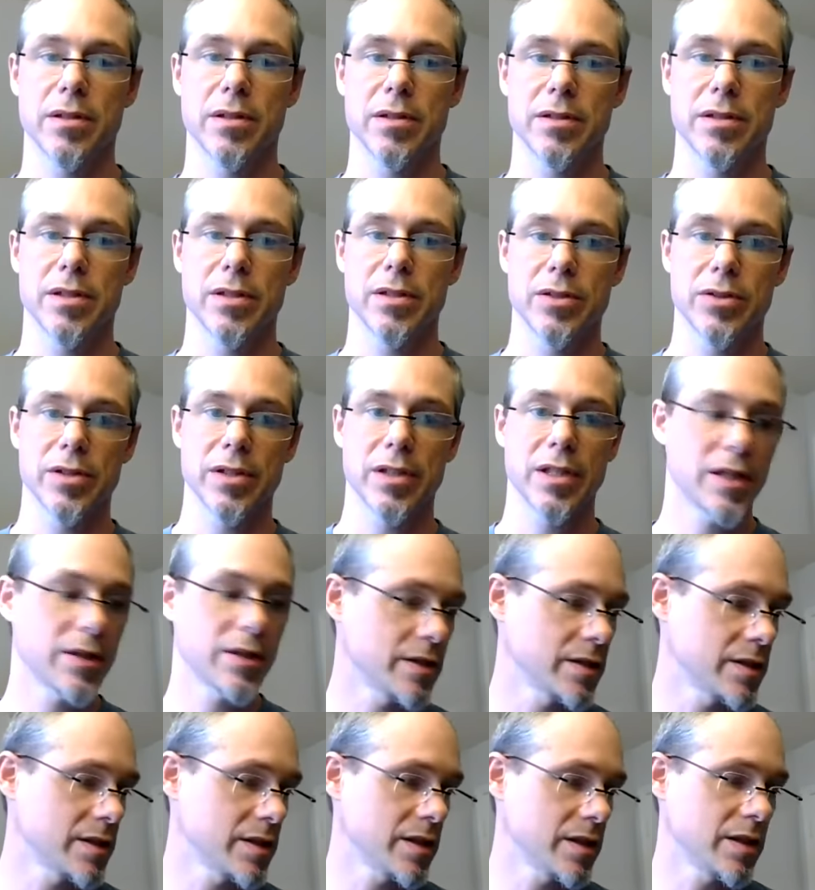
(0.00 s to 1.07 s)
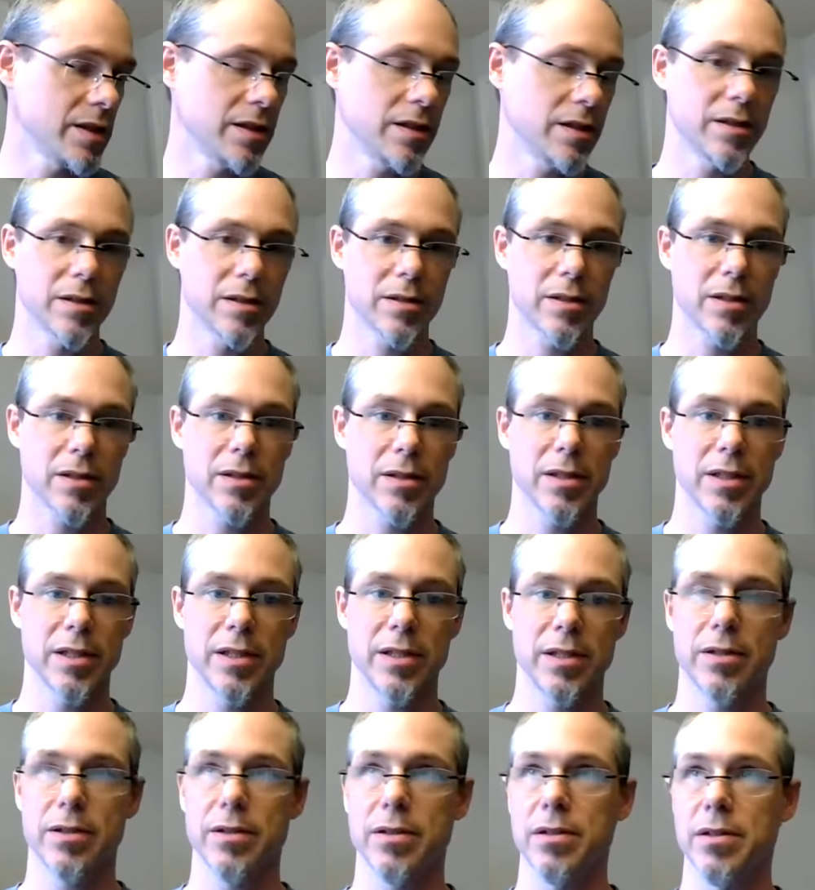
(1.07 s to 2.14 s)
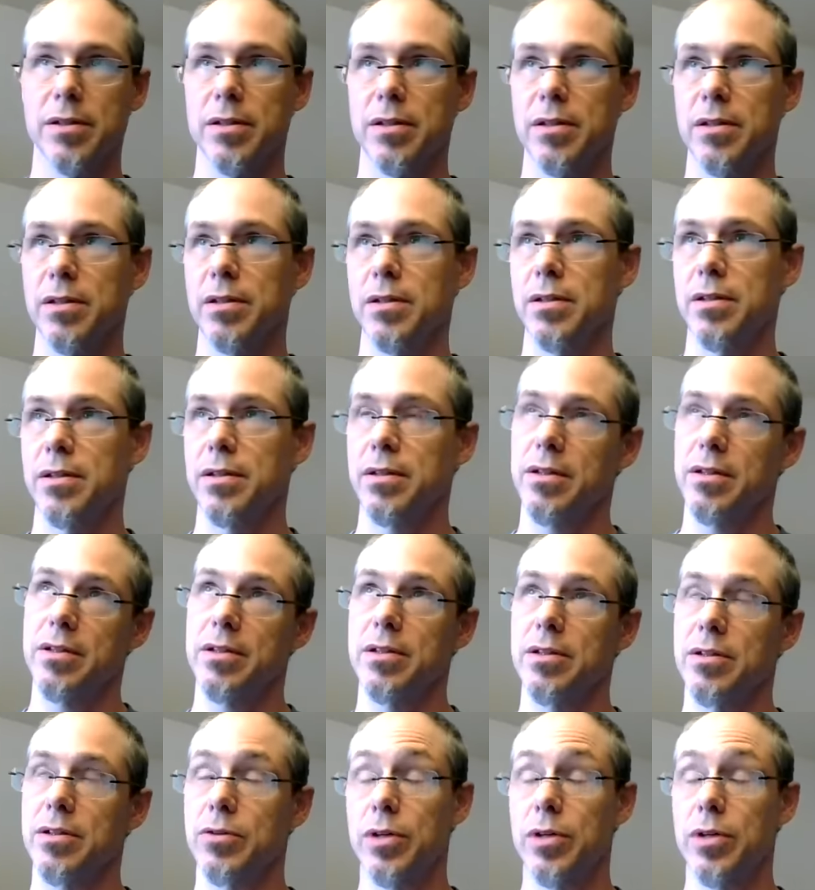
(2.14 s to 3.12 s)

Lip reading: essentially guarantee that the